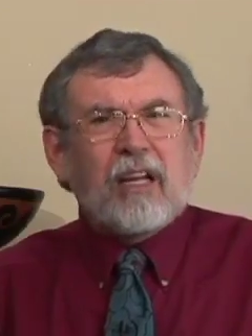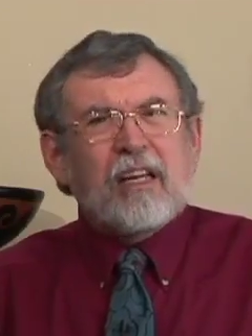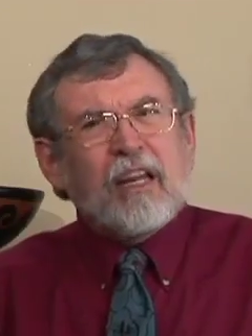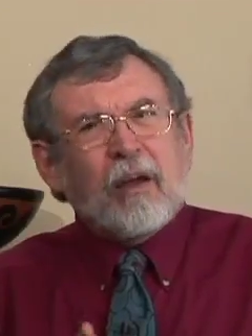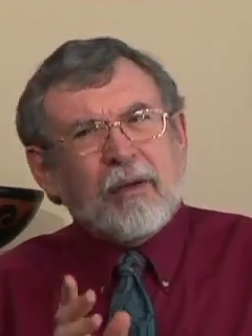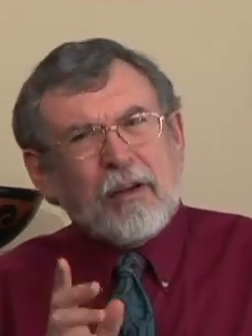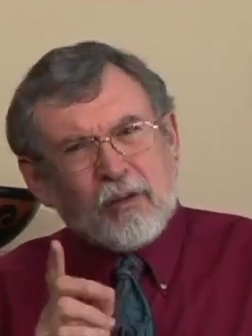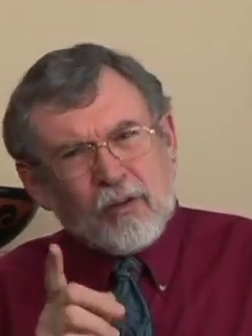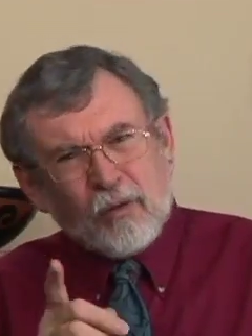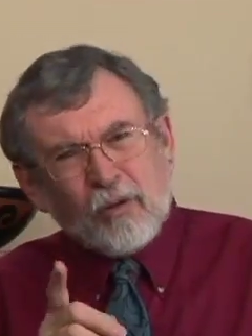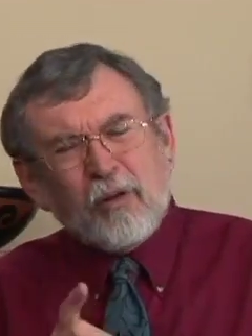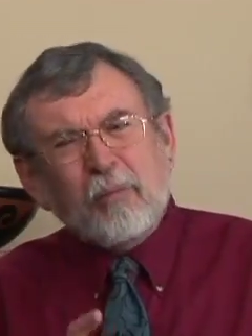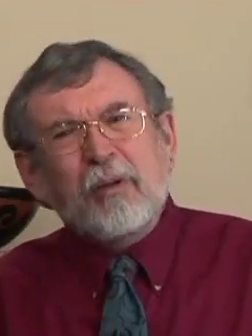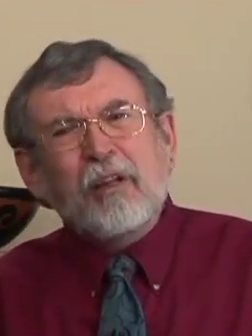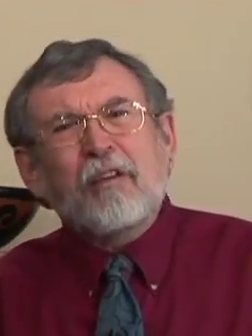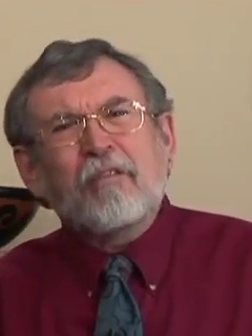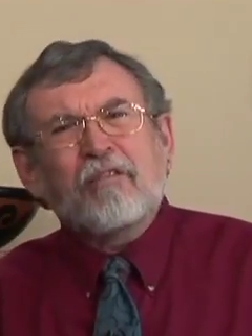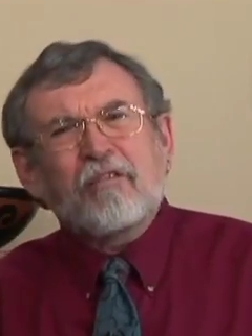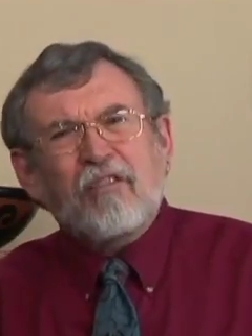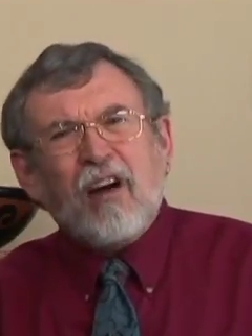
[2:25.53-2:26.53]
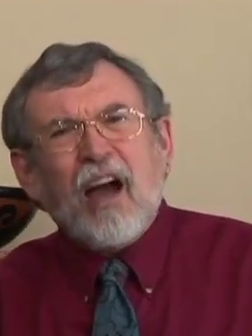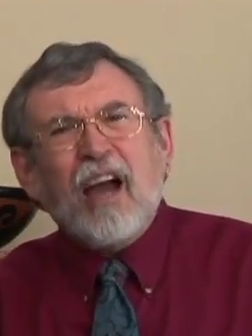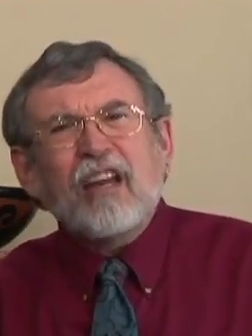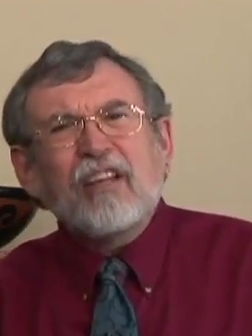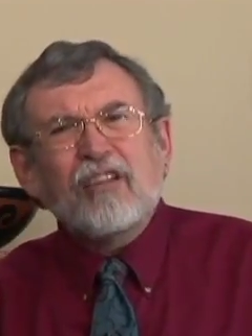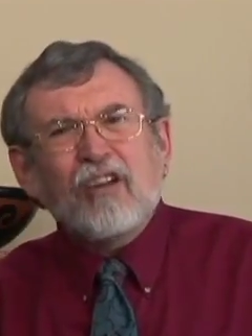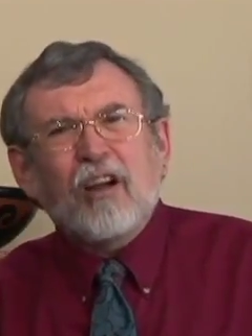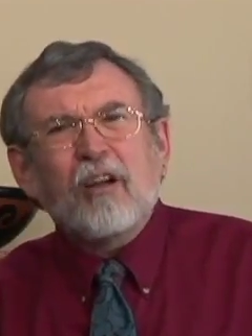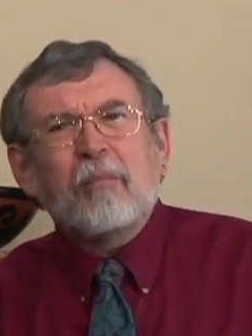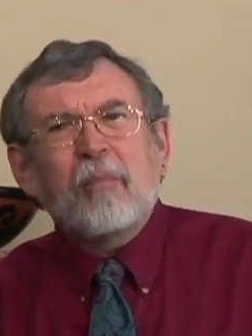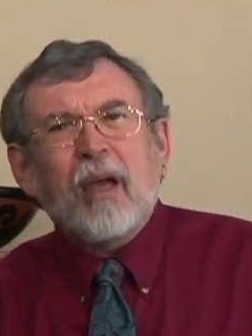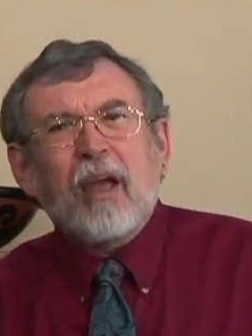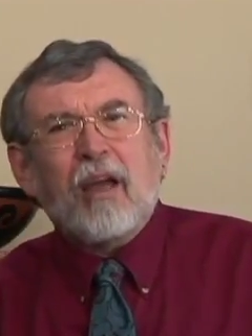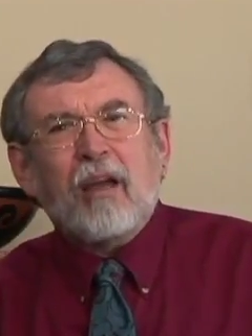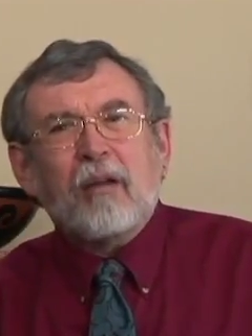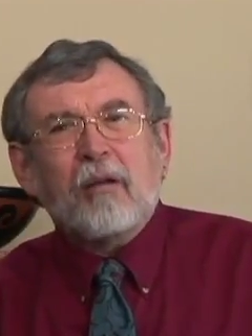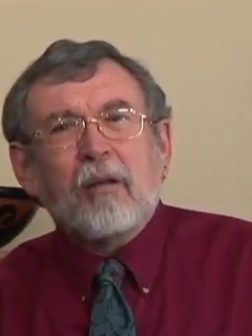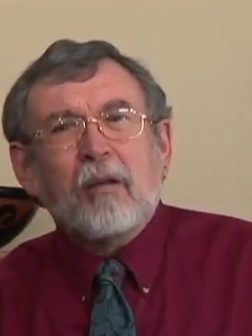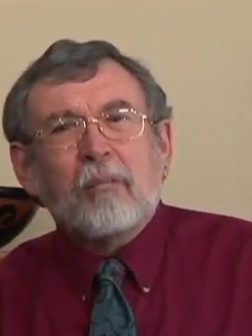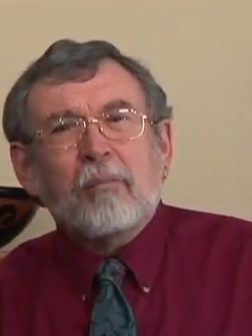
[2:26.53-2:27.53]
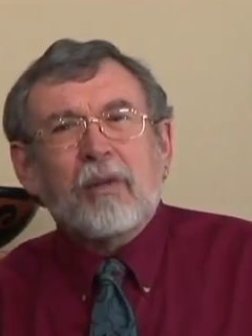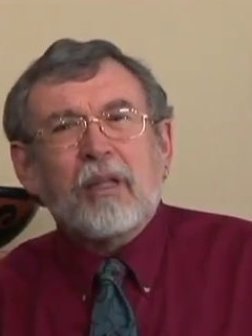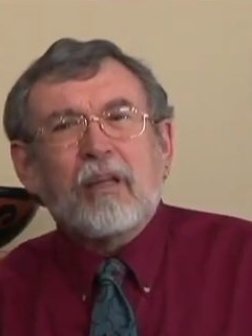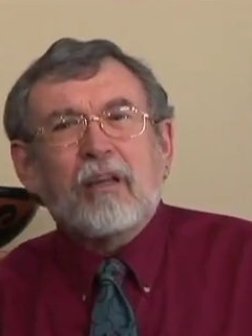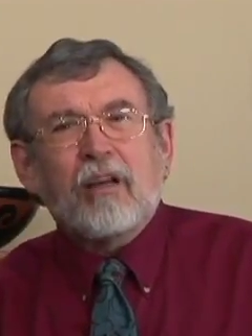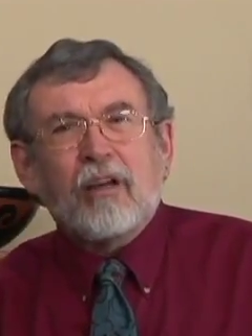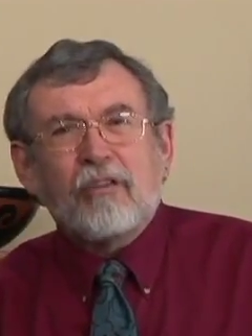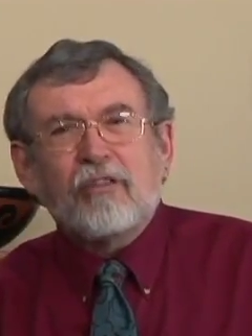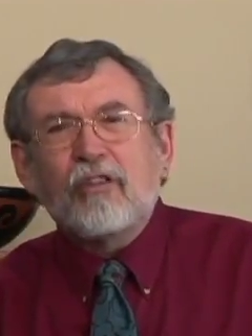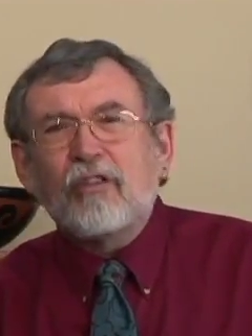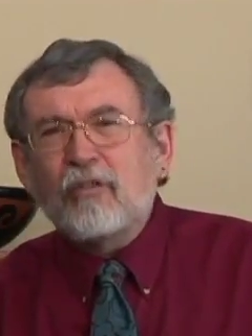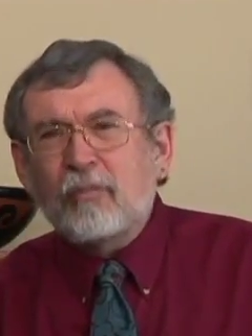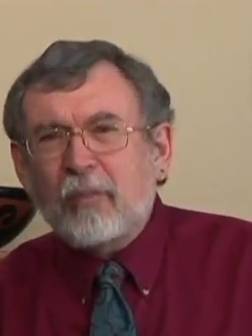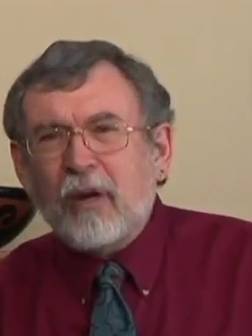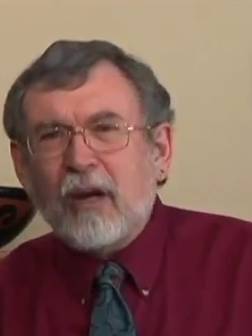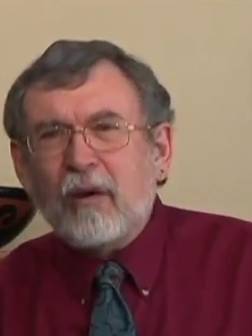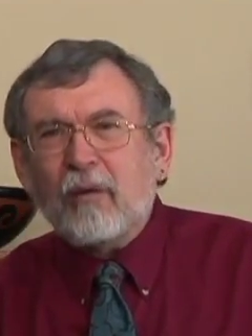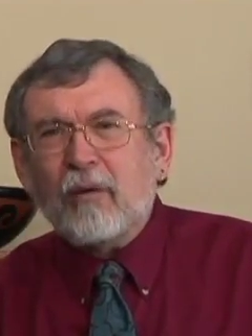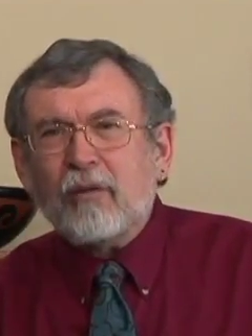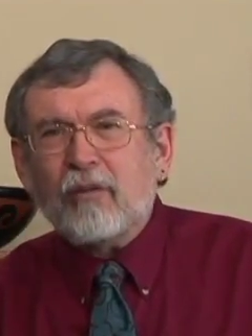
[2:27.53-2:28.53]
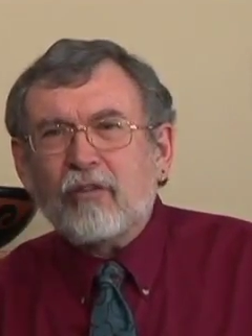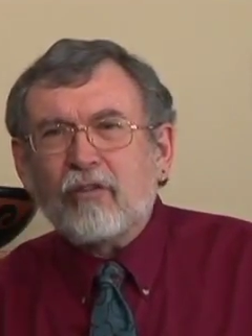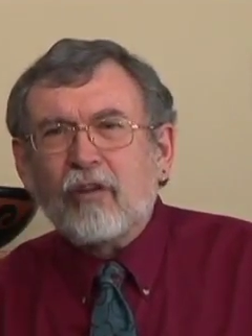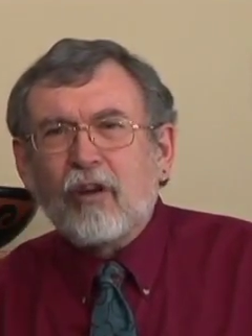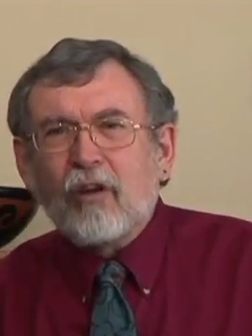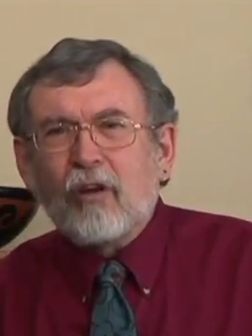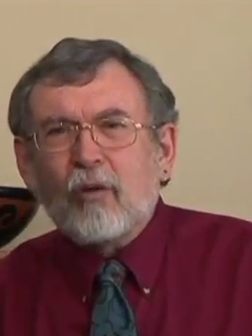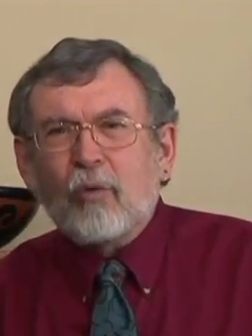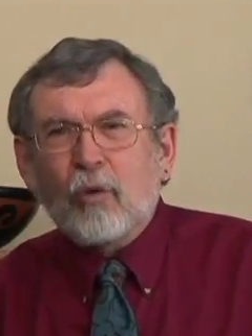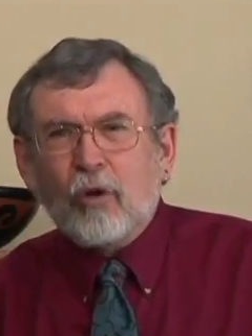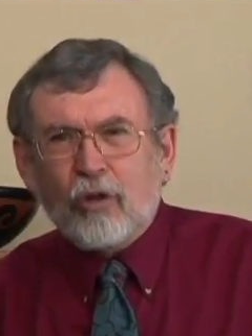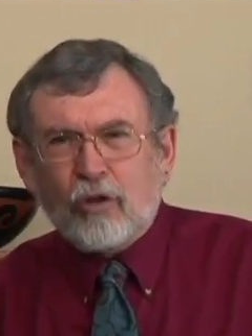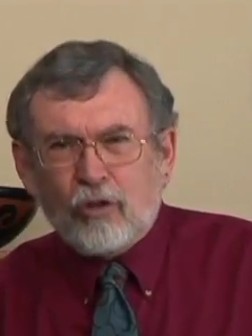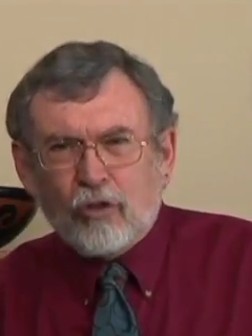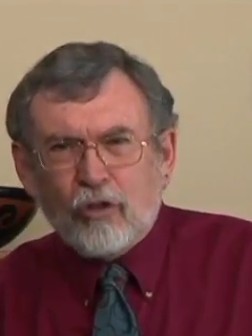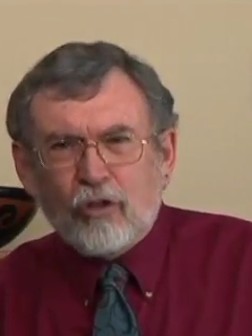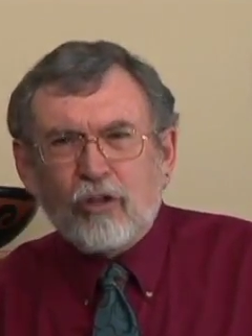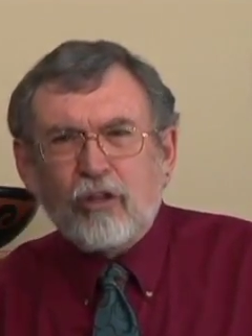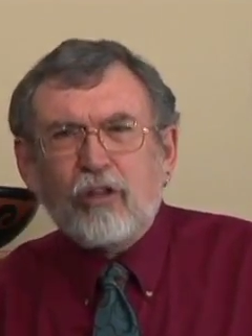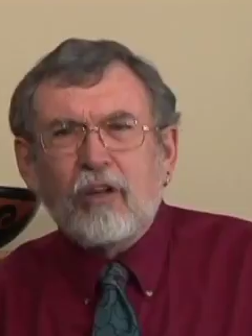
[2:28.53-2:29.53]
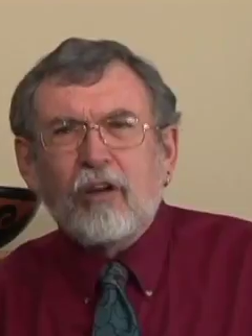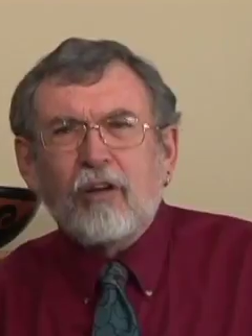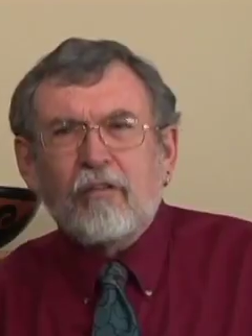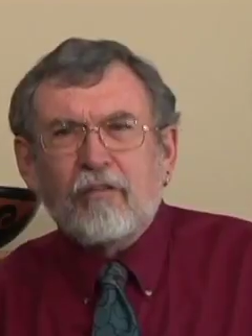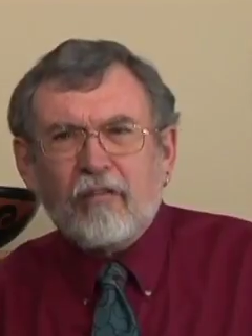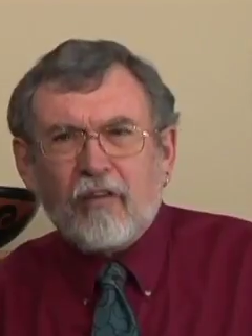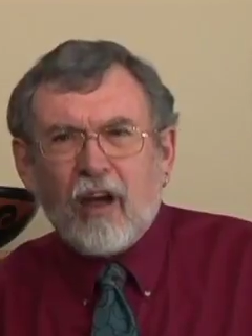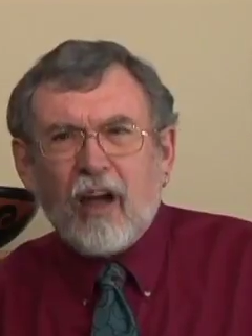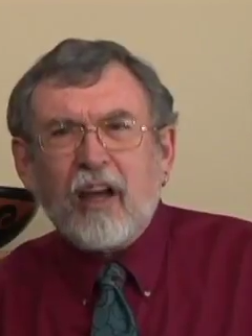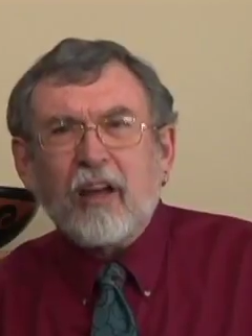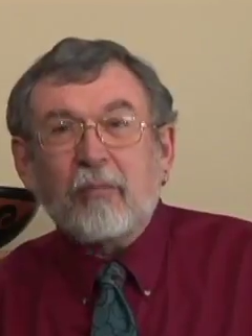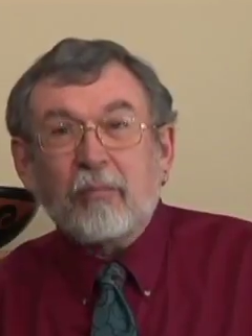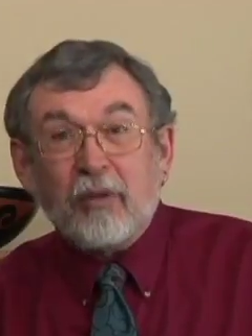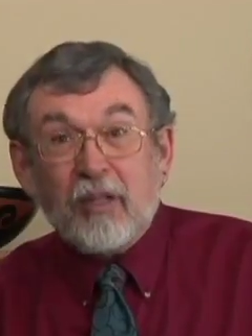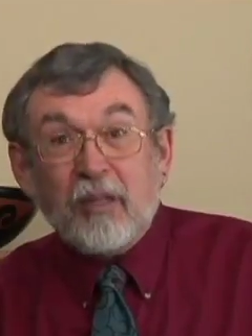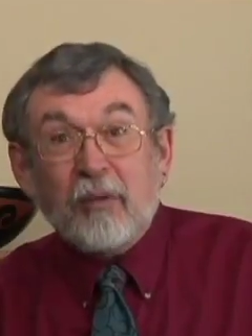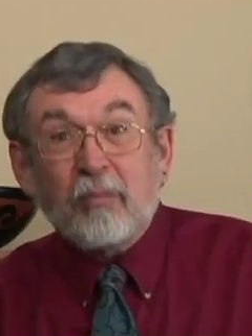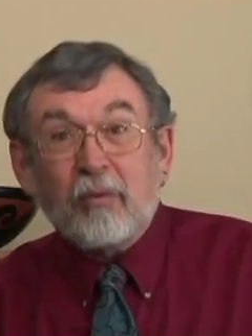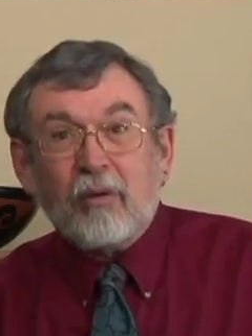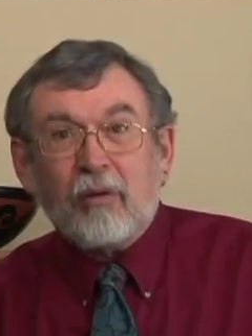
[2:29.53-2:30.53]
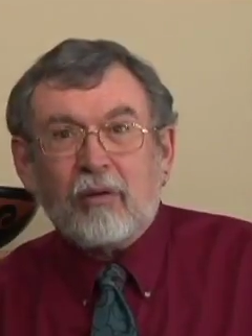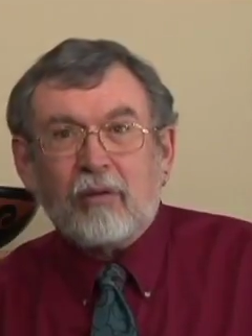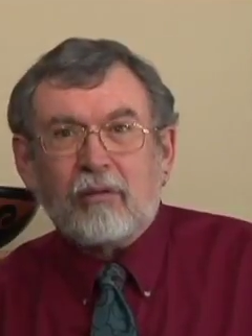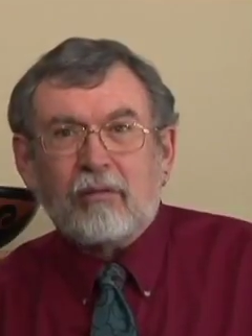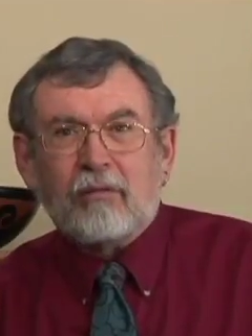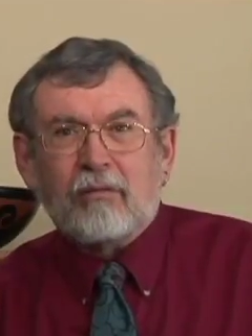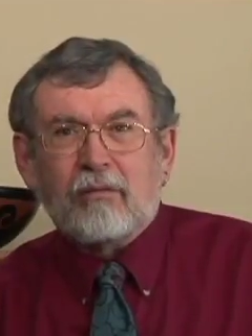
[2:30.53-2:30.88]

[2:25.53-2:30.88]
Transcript: Now, he grew to be a fine young man because his parents were good, fine people.